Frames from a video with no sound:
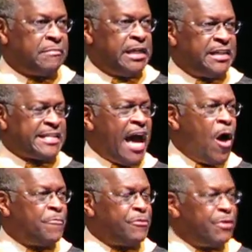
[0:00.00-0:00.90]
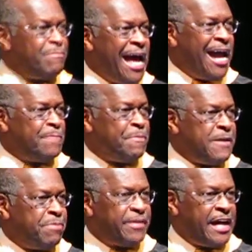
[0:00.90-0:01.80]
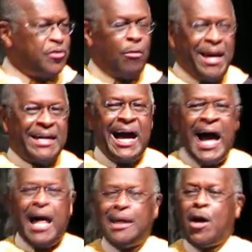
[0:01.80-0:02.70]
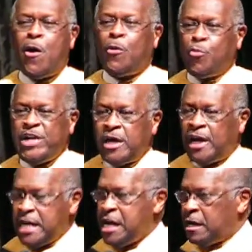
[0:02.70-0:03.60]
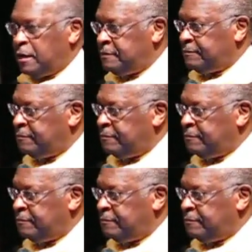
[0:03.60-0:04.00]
And as I often remind people that no matter how long we are here,